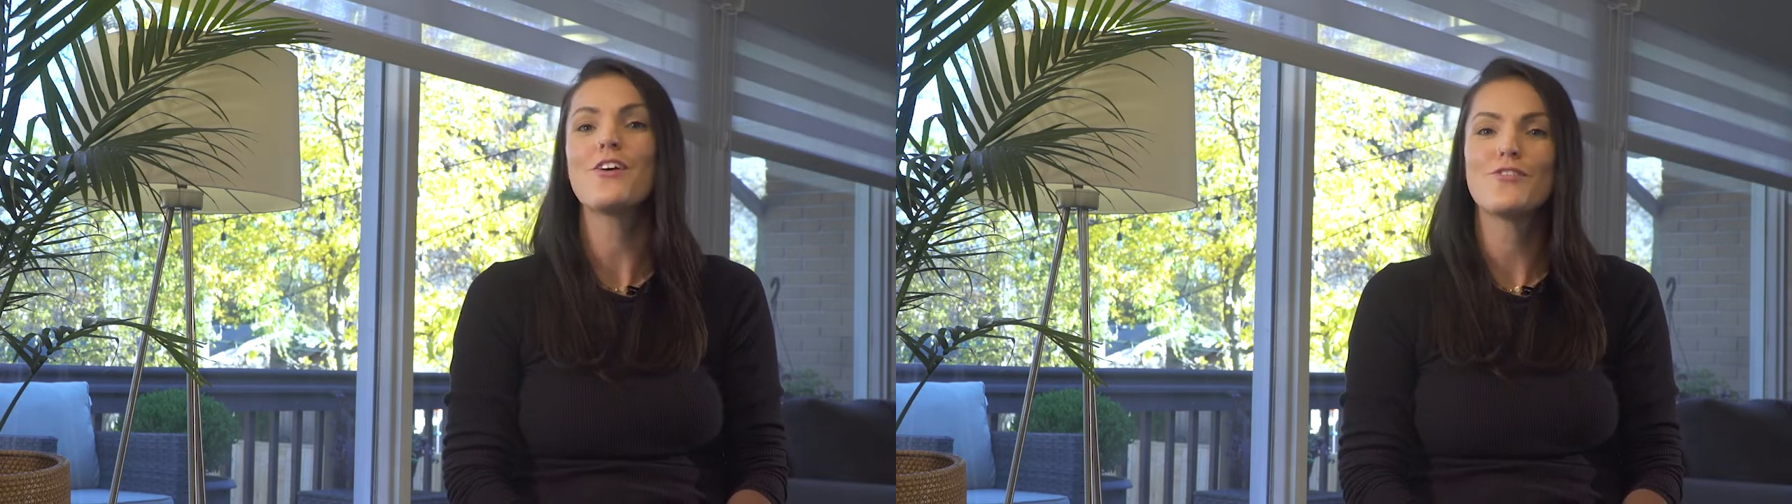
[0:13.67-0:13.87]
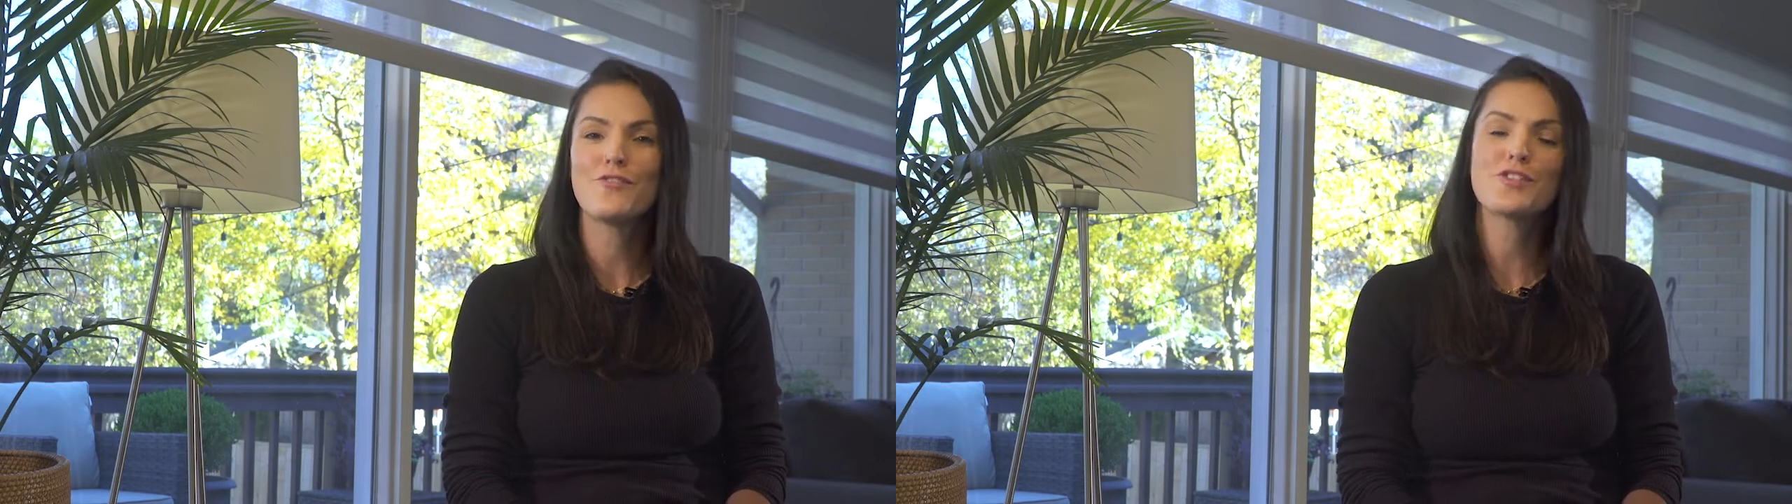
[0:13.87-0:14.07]

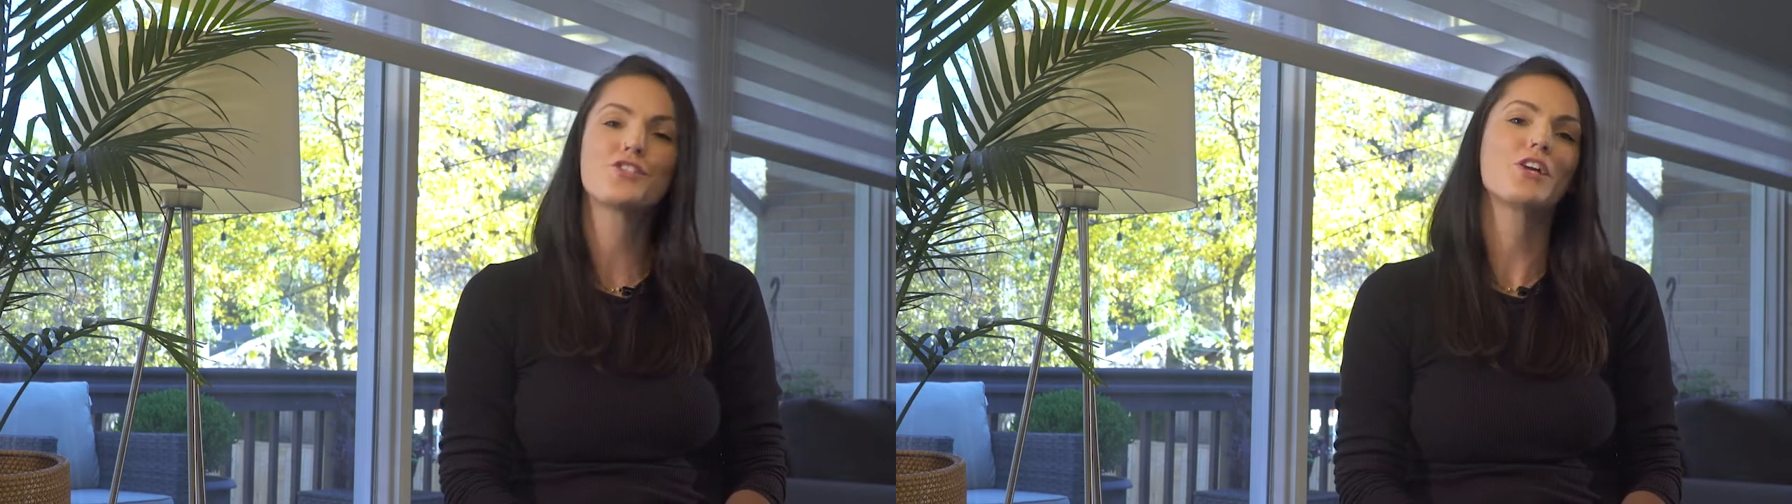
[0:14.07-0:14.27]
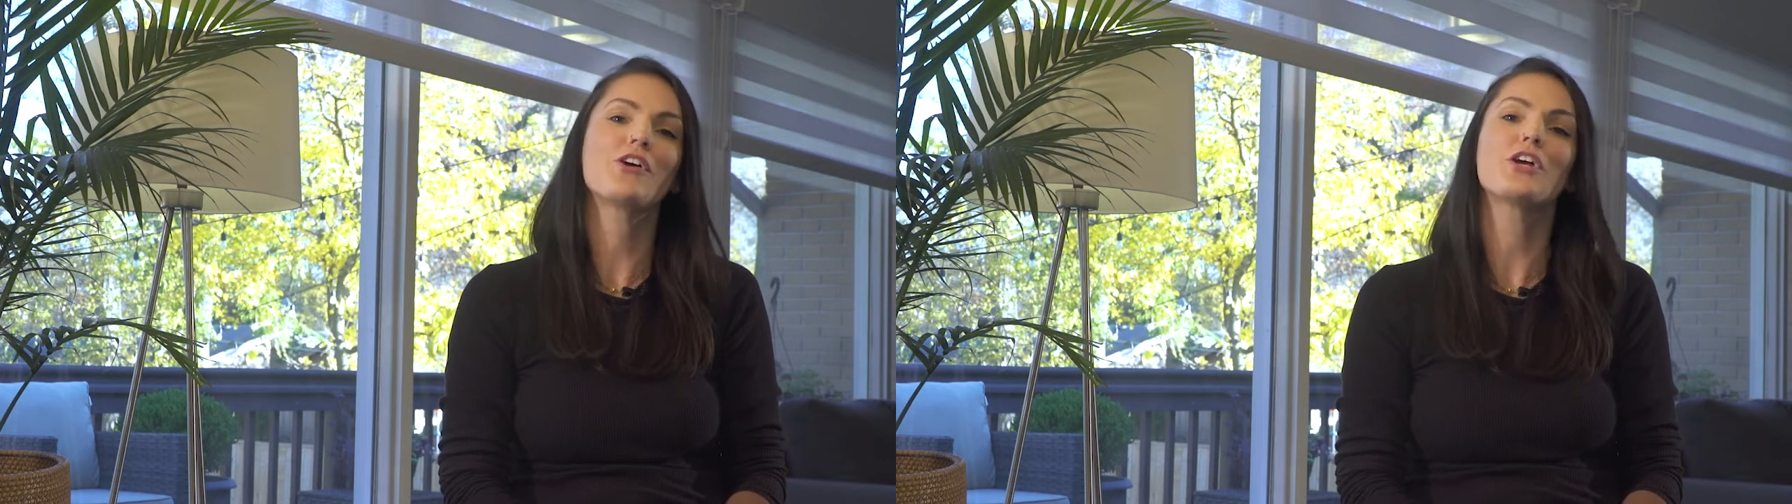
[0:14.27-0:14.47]

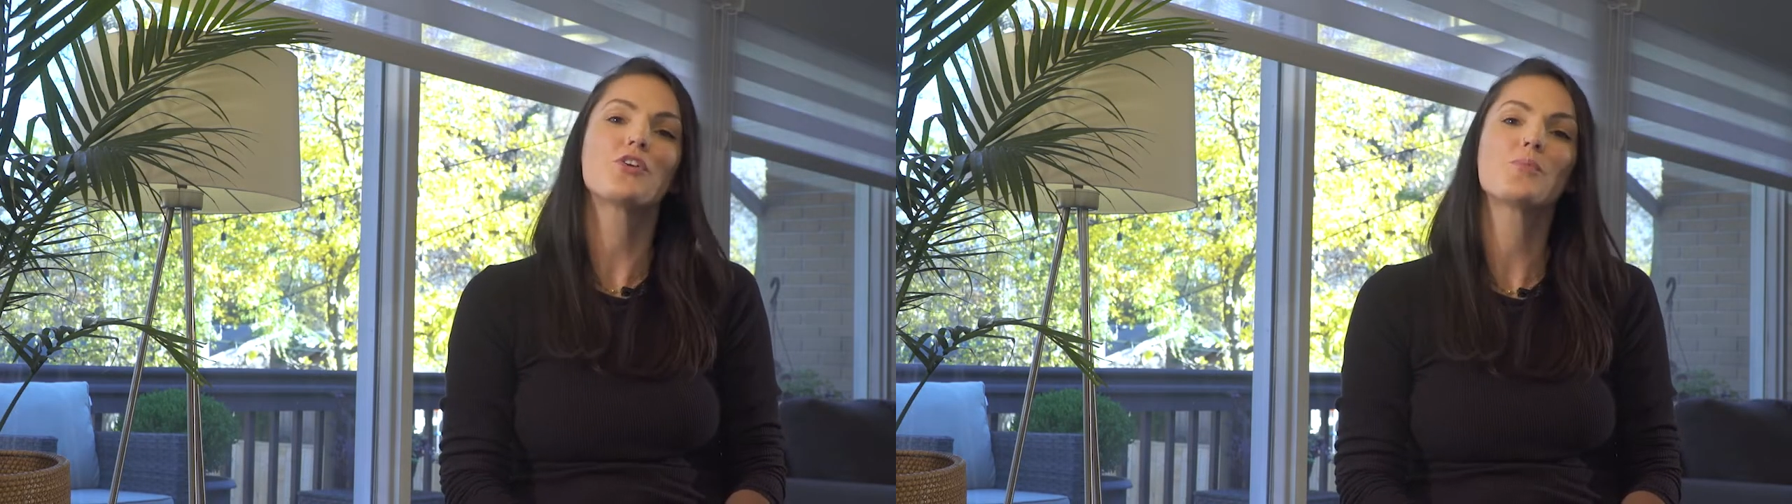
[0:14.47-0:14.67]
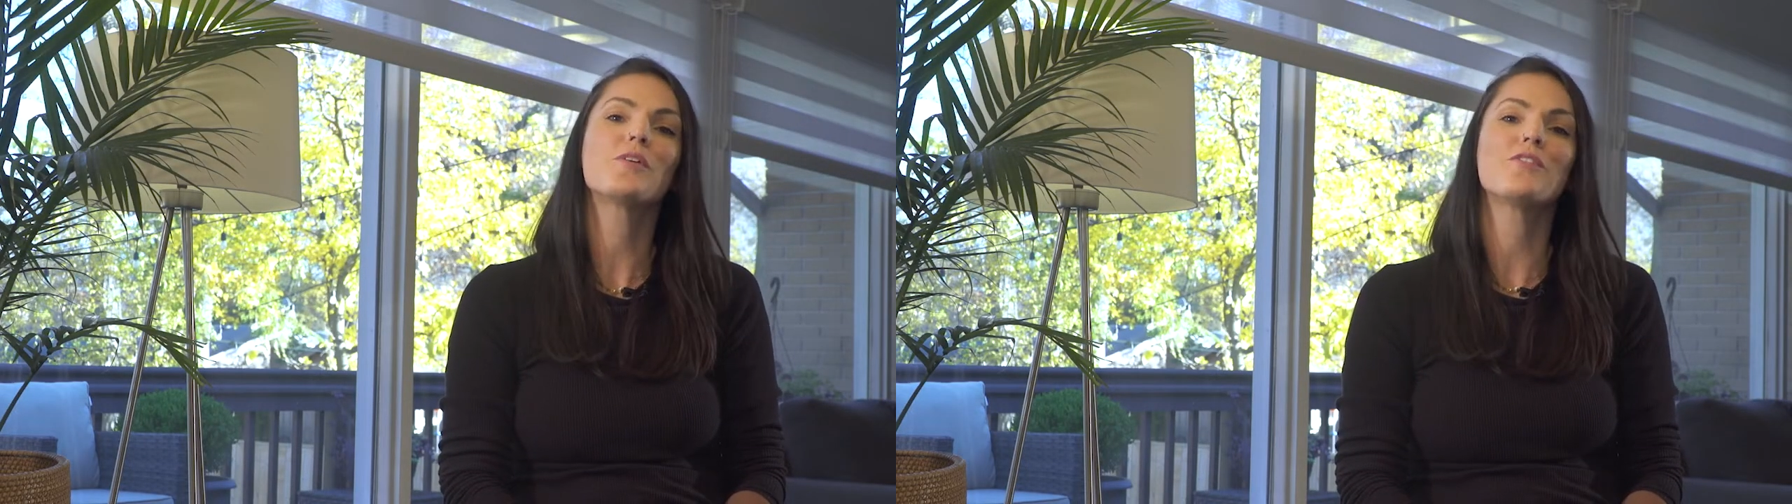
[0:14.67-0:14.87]
visionary
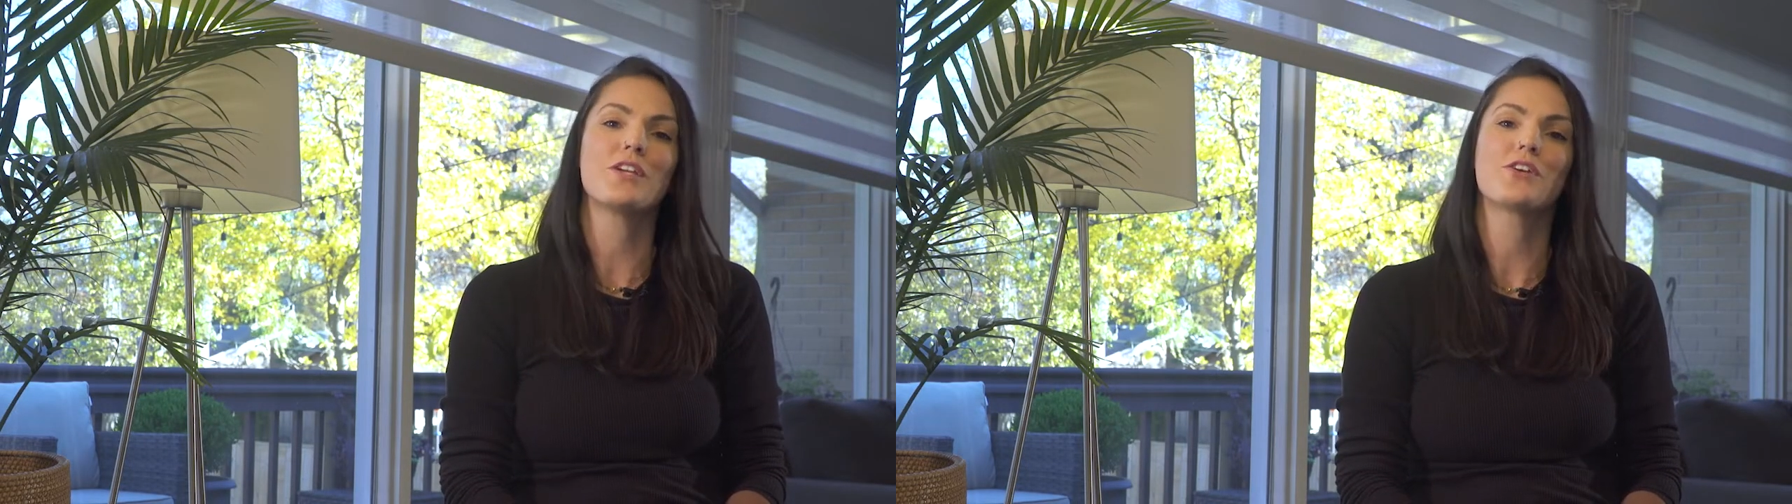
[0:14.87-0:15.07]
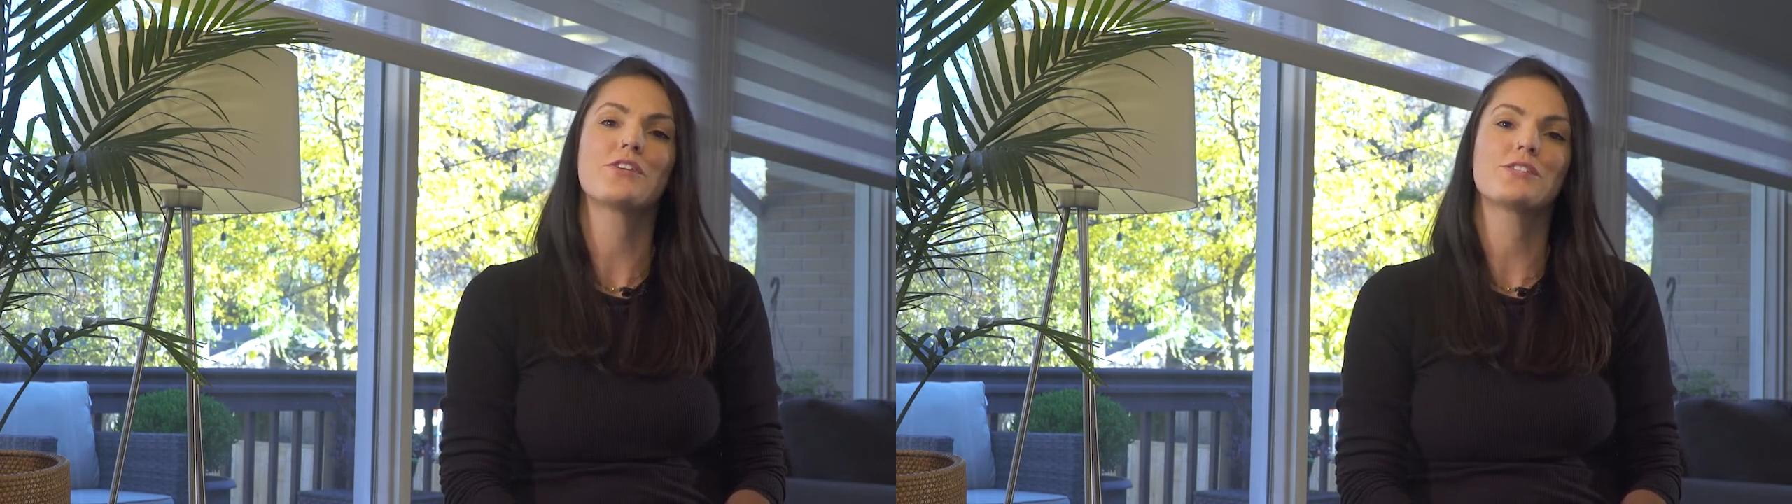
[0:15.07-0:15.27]
group of
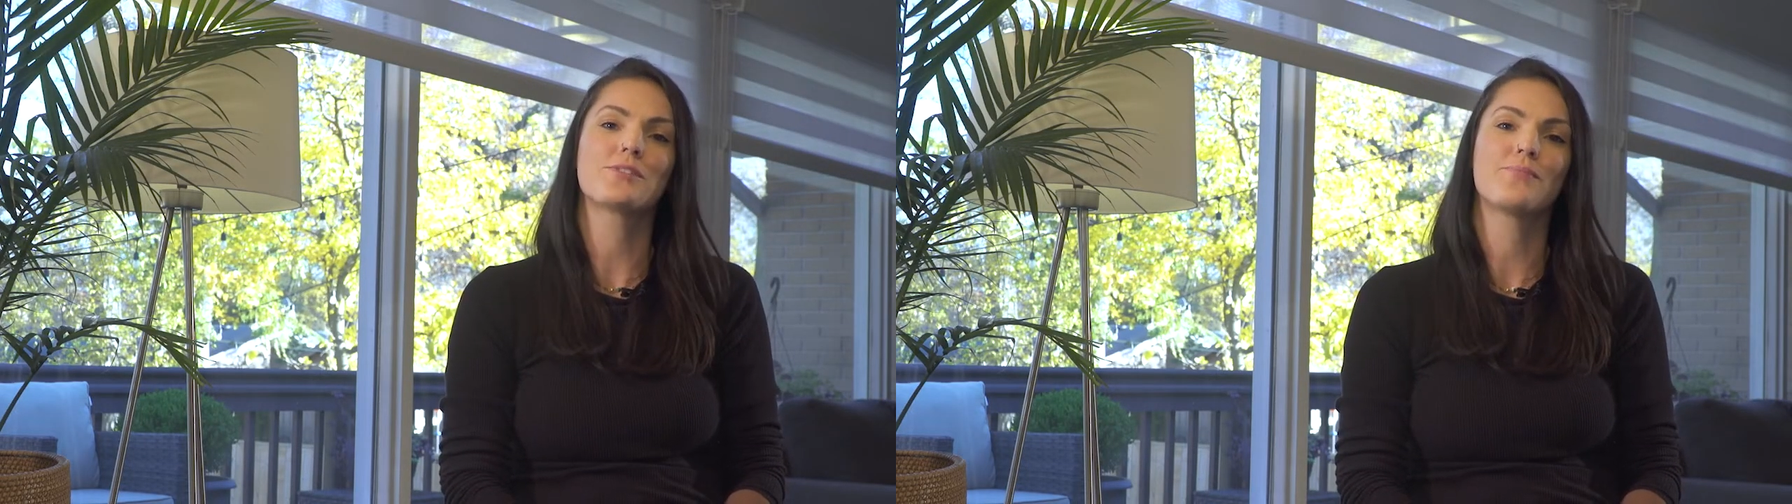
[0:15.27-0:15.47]
leaders.